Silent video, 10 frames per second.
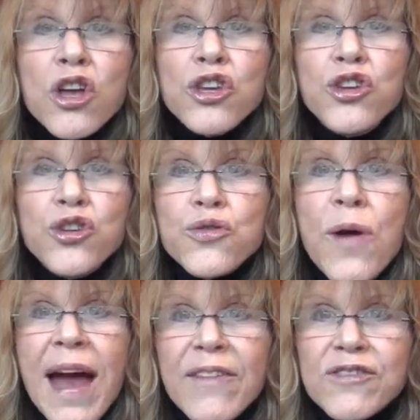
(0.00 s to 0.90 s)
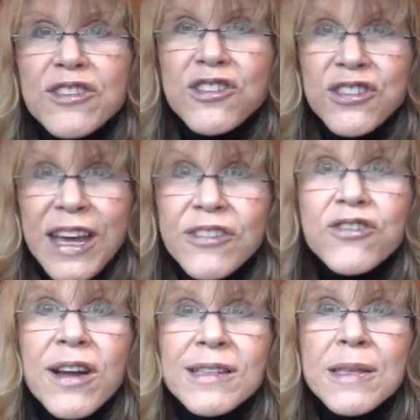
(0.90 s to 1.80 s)
You have to
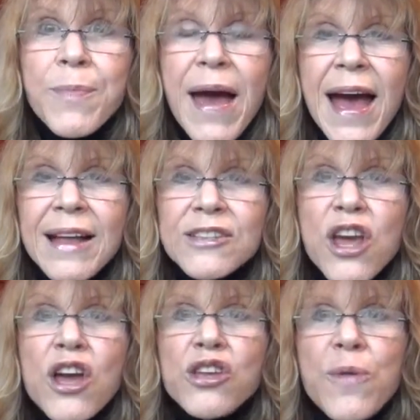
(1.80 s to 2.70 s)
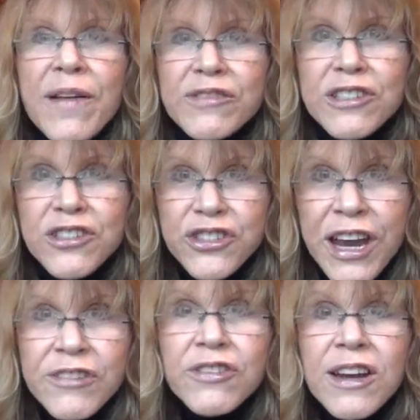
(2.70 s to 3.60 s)
standardize the batch, you have to
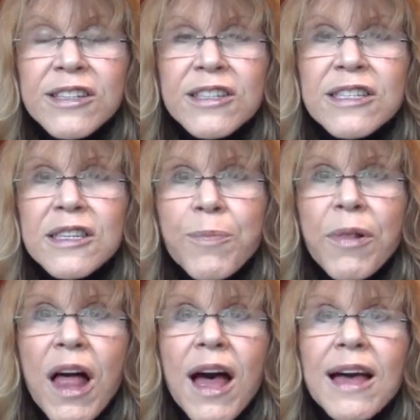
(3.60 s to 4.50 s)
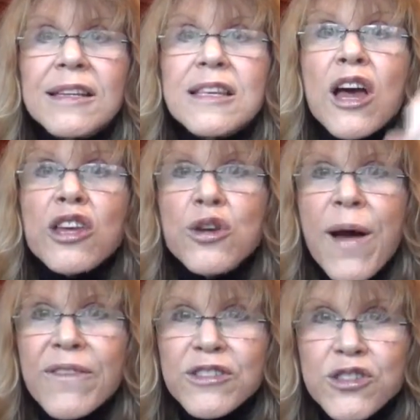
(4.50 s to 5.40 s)
standardize the supplies, you
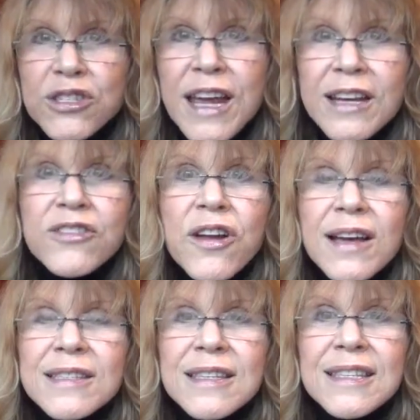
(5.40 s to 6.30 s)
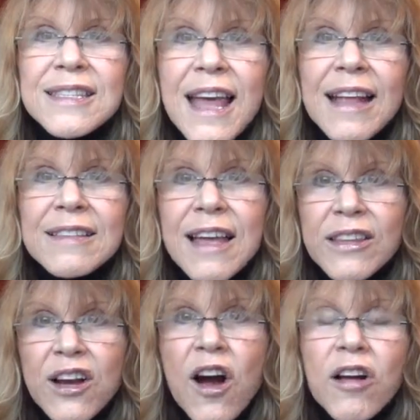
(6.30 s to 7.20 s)
have to standardize the scent
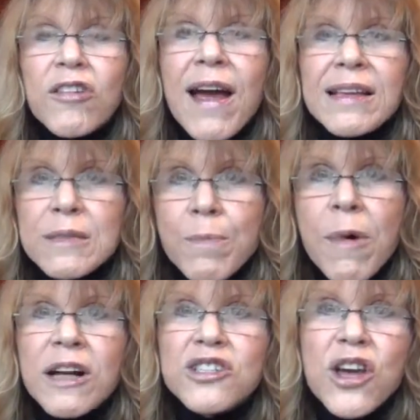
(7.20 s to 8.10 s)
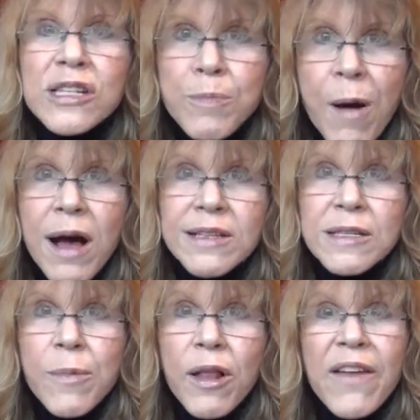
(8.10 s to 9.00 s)
and the color as much as
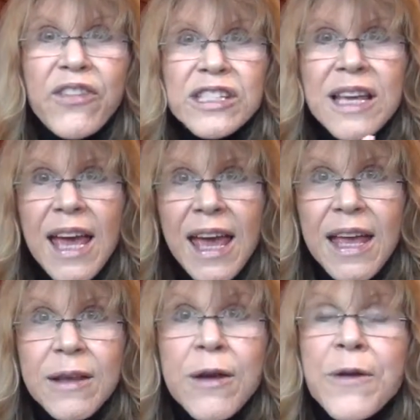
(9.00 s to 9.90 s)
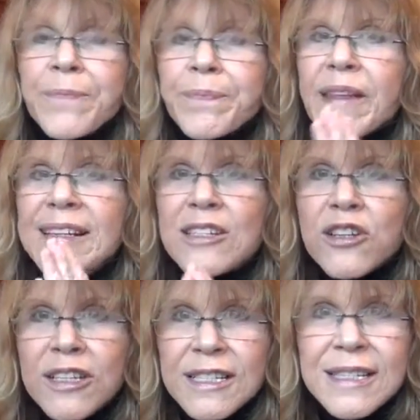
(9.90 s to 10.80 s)
possible. If it's a hit, it's
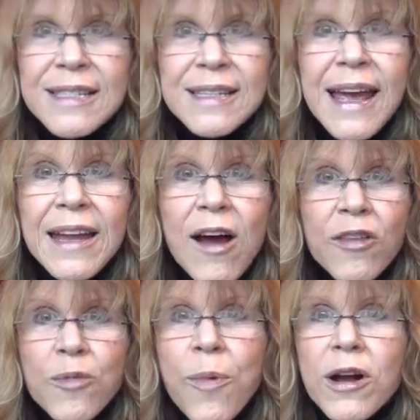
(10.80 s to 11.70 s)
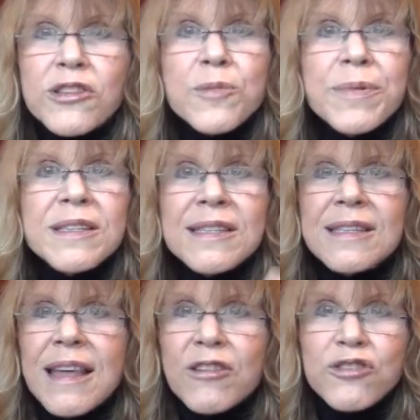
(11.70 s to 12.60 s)
going to sustain other parts of your
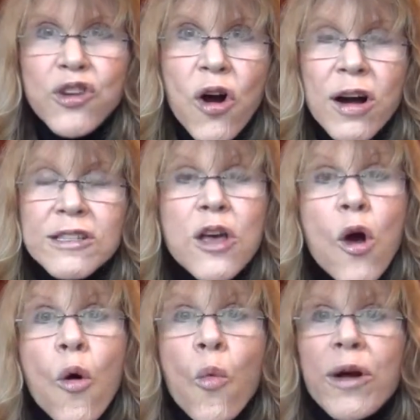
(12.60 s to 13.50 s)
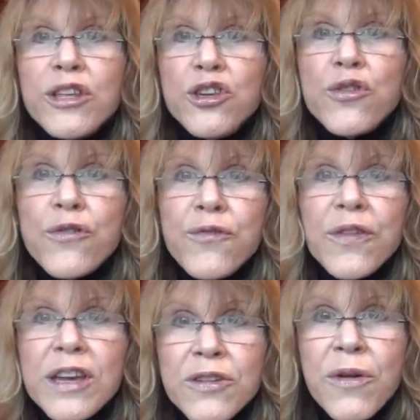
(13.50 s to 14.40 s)
business that are dogs. When you
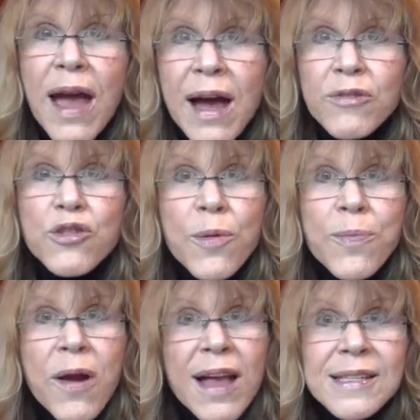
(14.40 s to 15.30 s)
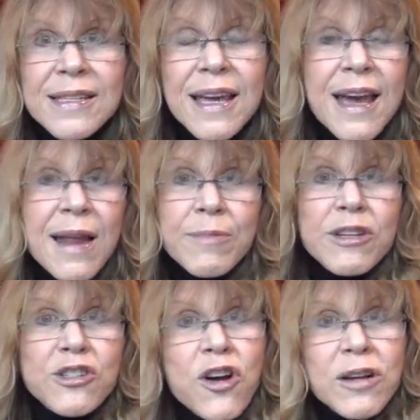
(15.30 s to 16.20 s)
figure out your pricing, and I'm
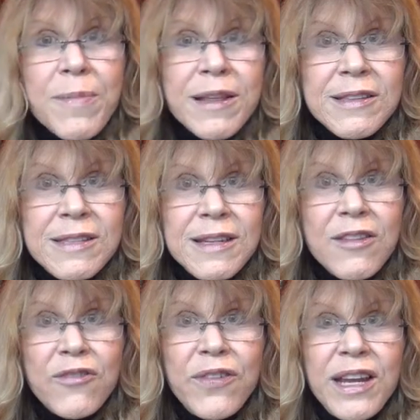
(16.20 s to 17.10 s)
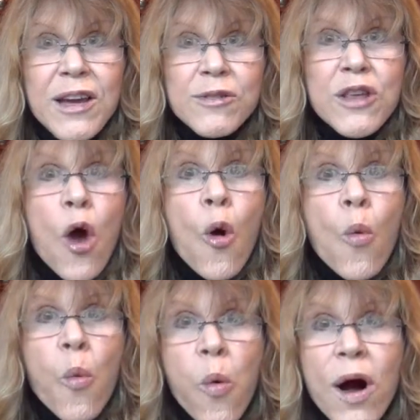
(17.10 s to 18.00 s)
going to talk about this in other videos,
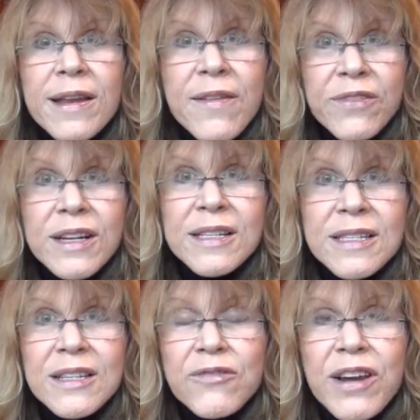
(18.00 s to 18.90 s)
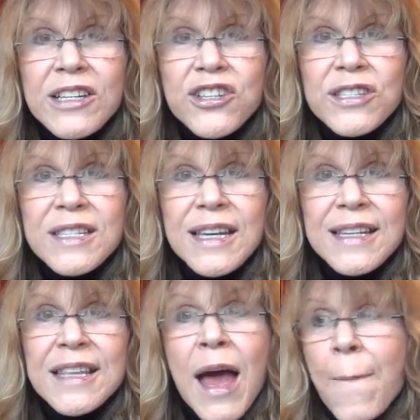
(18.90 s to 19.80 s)
one of the considerations
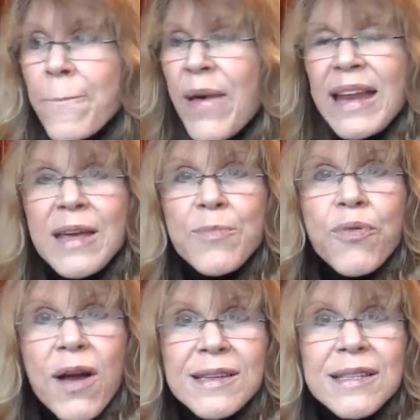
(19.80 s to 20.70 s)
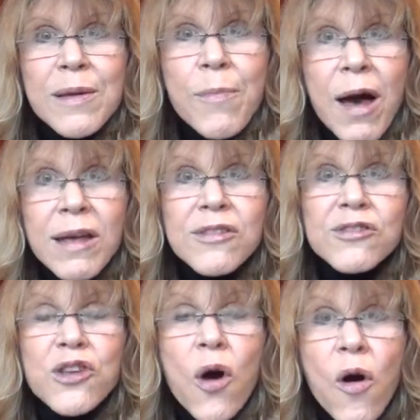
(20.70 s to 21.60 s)
is many pricing
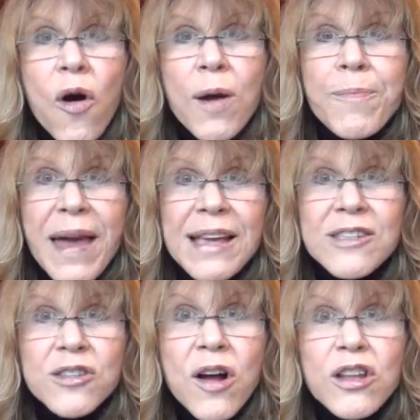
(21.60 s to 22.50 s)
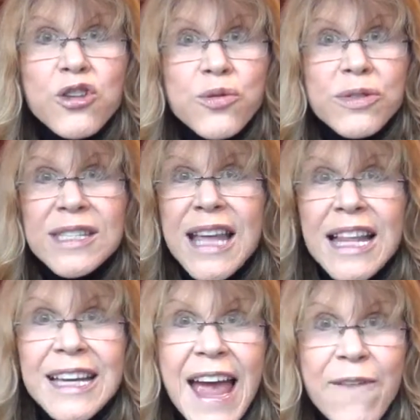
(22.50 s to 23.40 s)
models are based on you
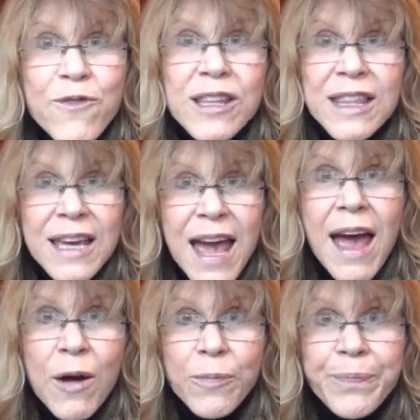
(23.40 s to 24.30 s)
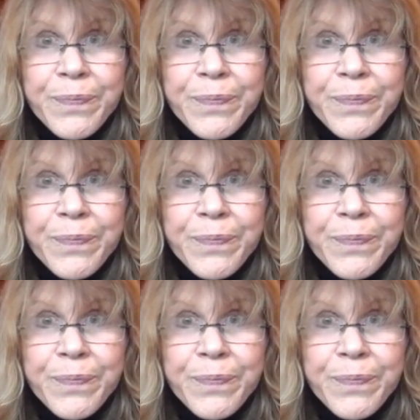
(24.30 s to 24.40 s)
selling everything out.